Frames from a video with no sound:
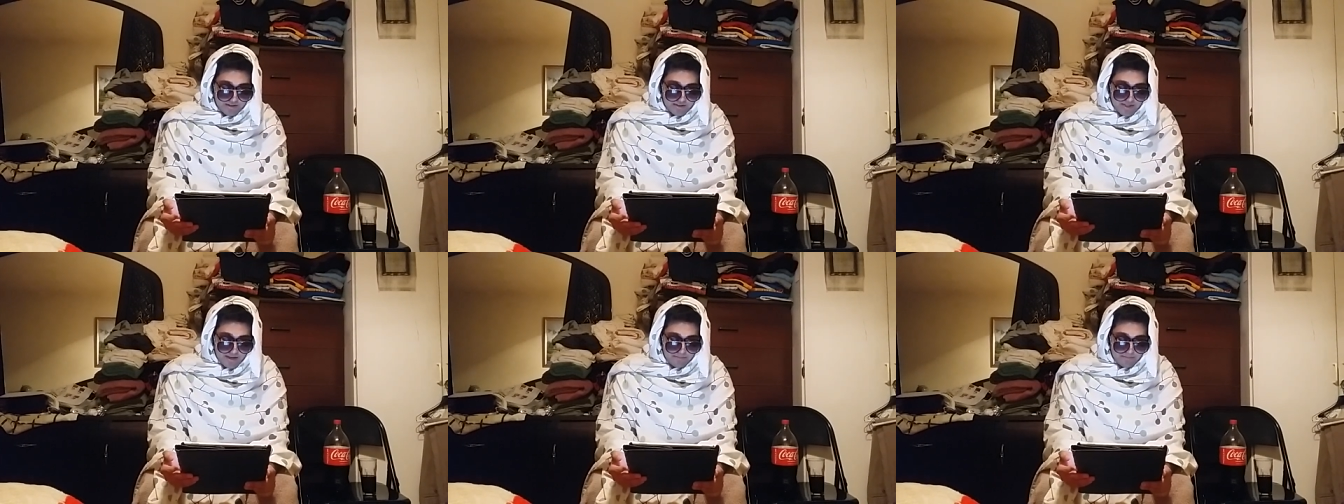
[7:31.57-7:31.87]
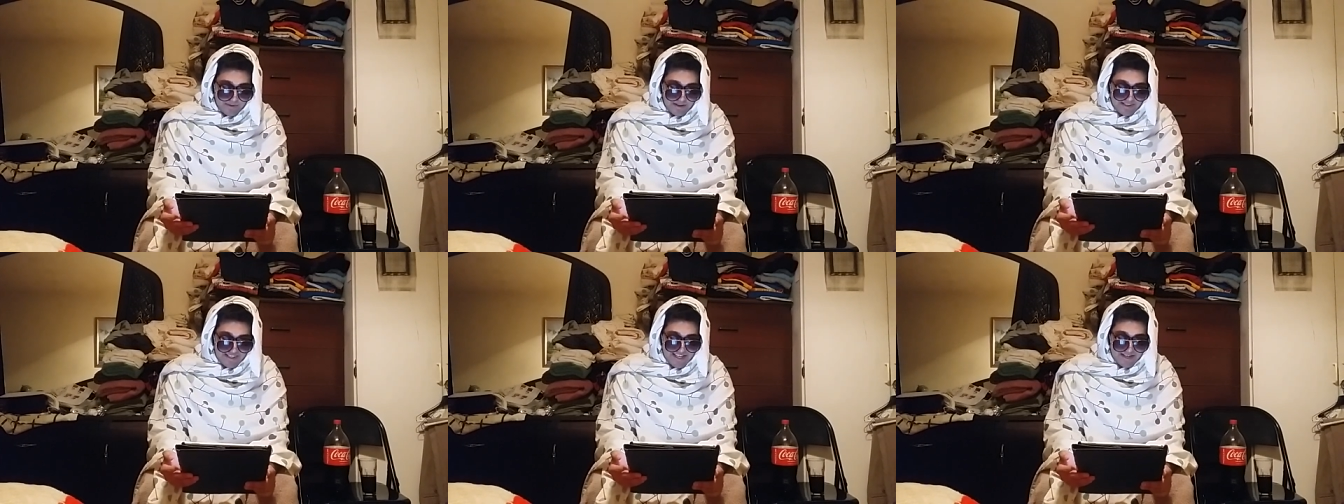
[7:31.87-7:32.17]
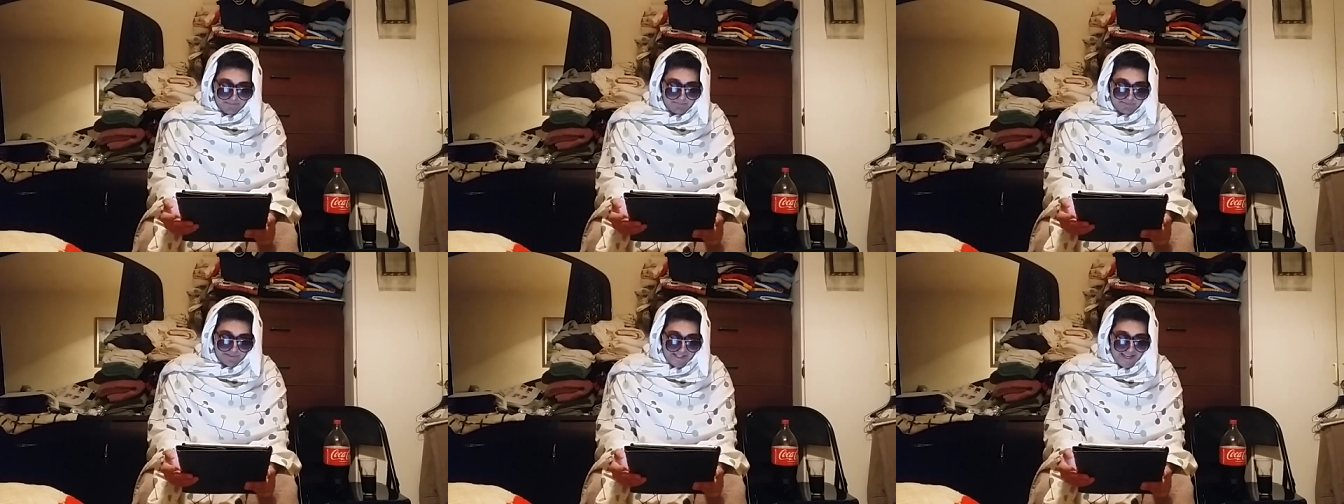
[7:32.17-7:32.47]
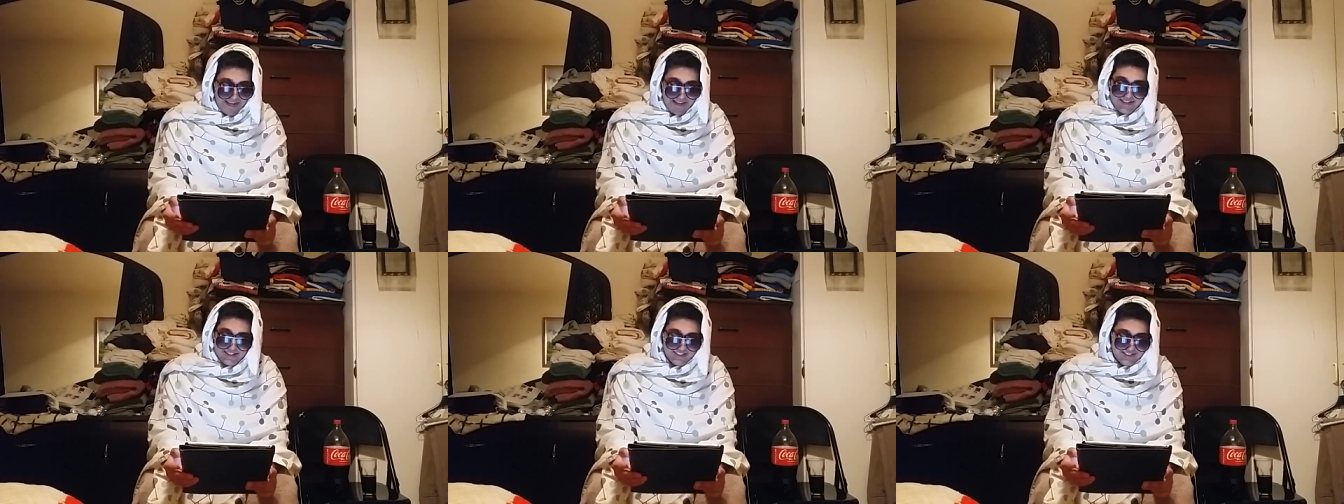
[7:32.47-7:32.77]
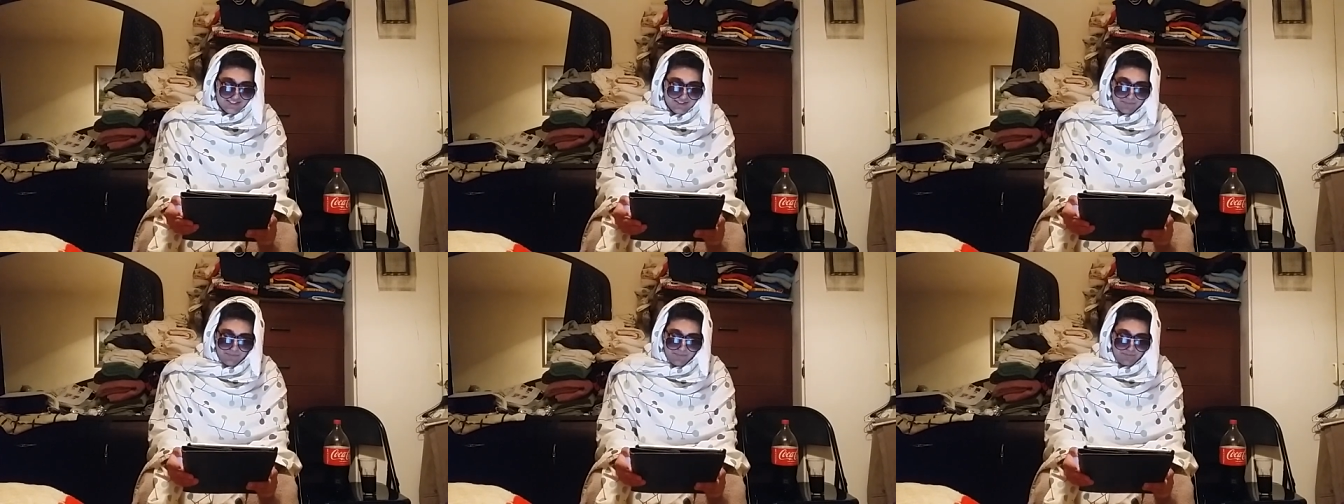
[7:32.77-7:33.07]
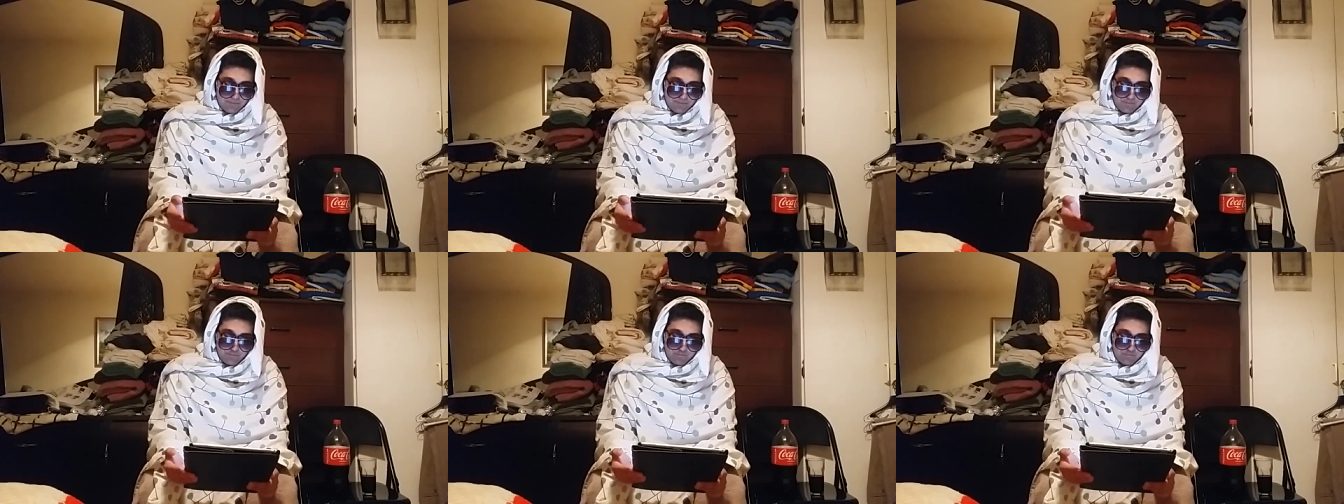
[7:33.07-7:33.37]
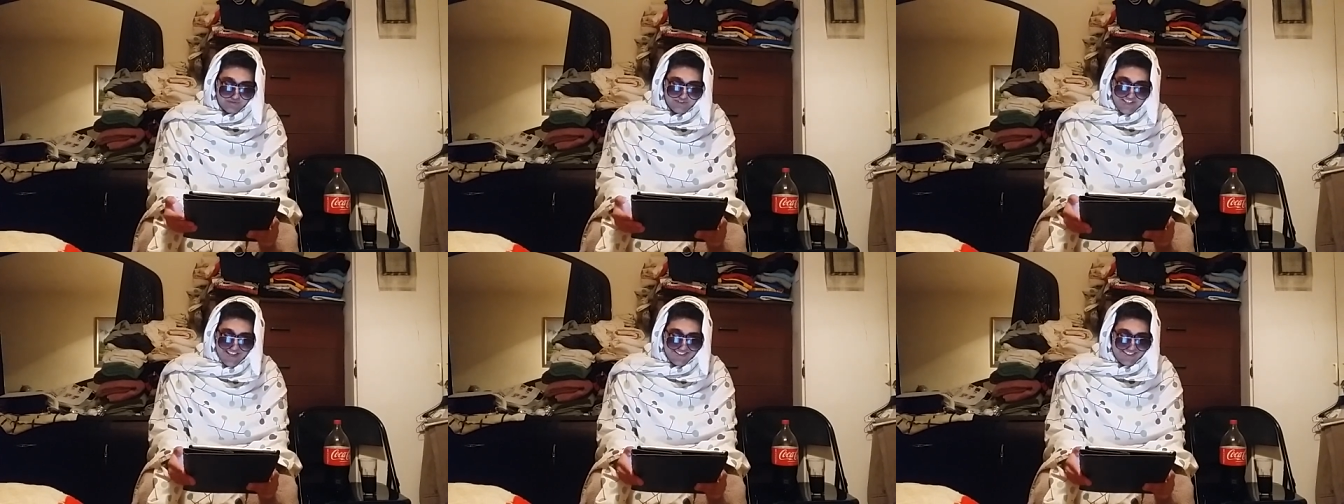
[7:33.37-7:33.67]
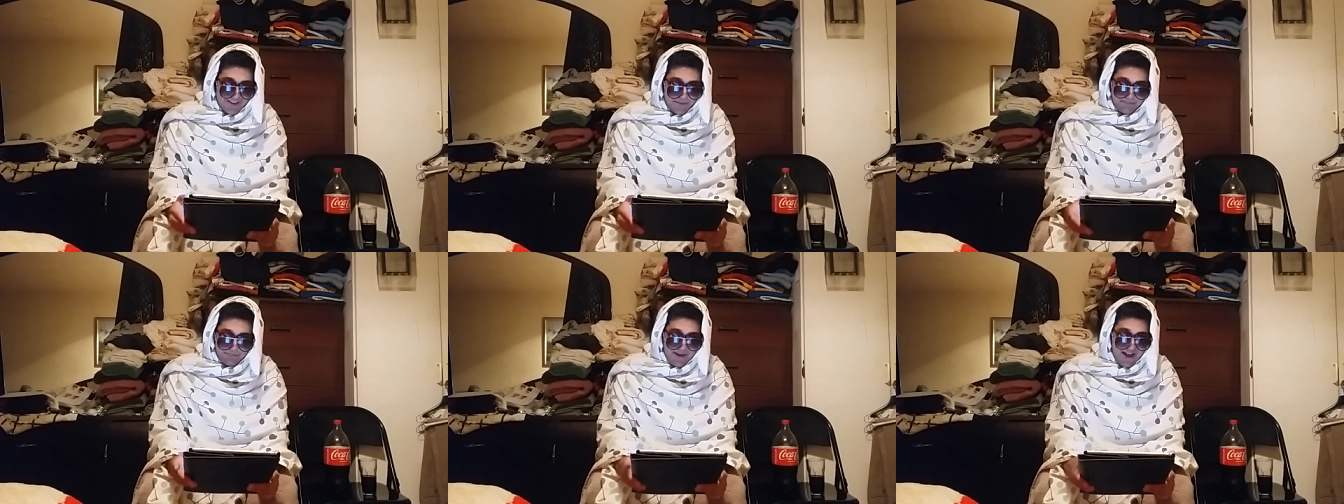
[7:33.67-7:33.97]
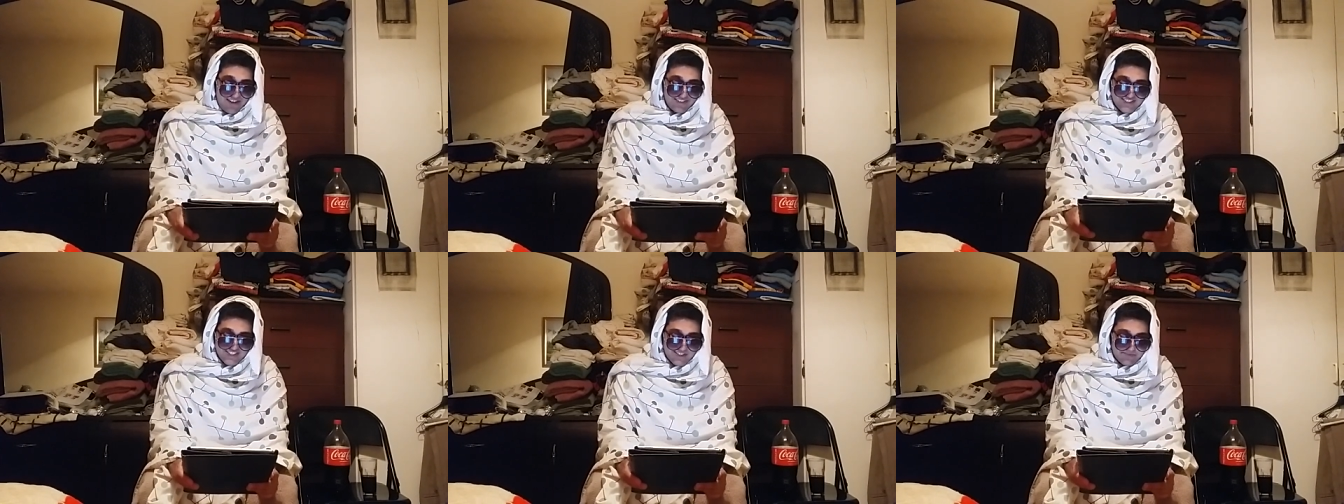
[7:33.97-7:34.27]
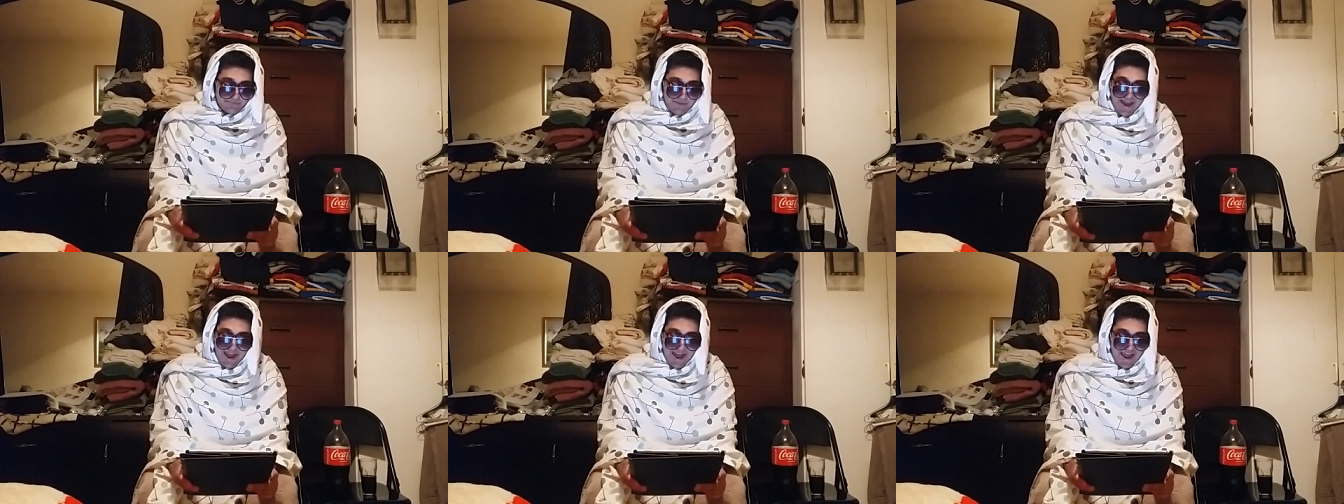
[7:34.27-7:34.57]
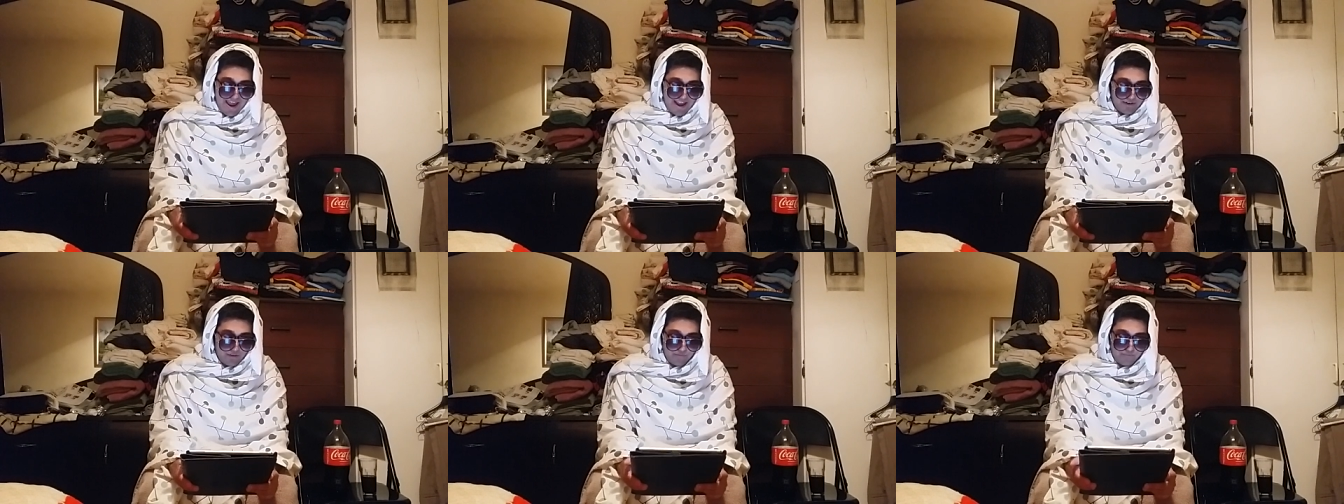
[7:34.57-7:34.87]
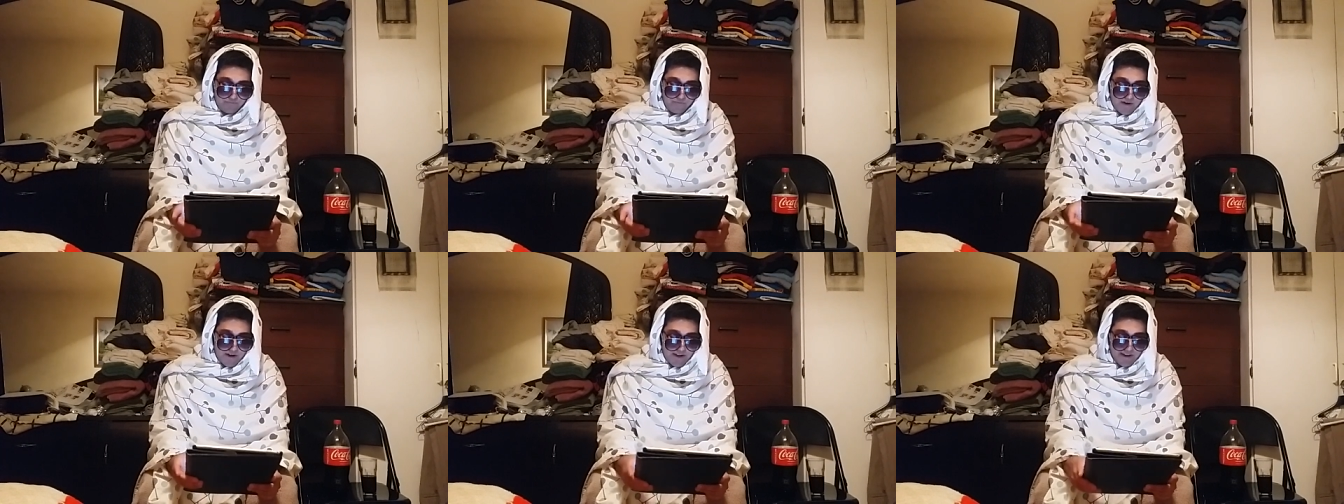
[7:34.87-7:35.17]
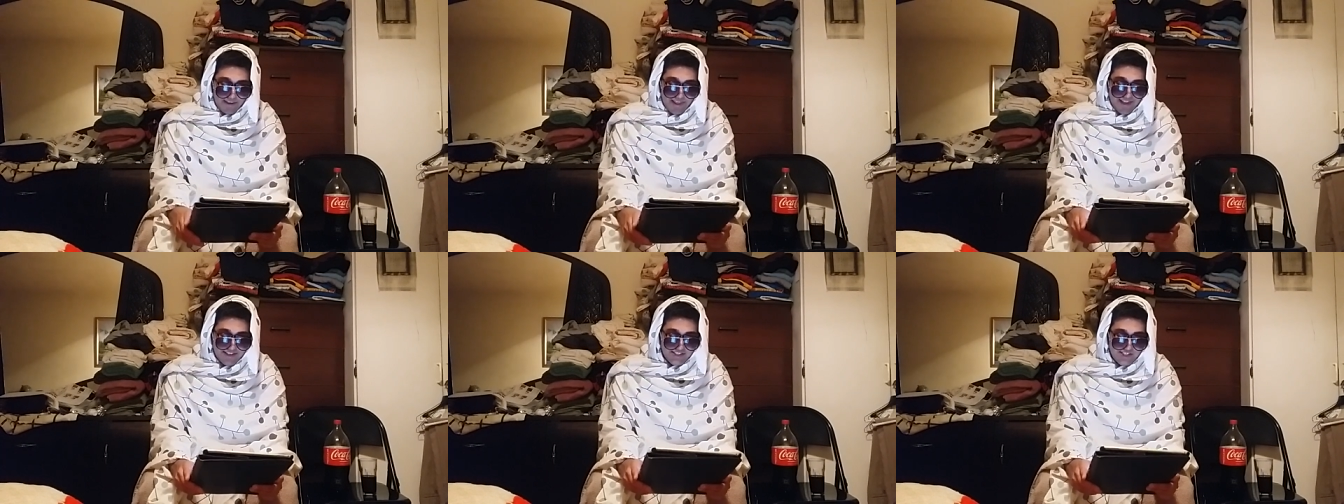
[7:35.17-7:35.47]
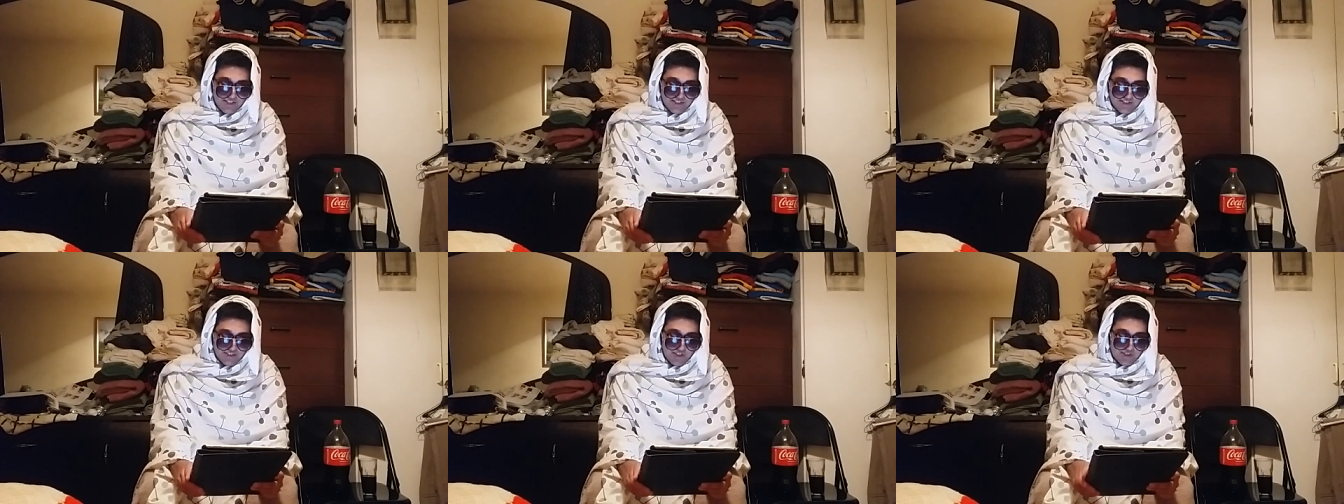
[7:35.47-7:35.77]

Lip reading: Then Malik Blade is set to bounce back. I don't fuck... A lot of these...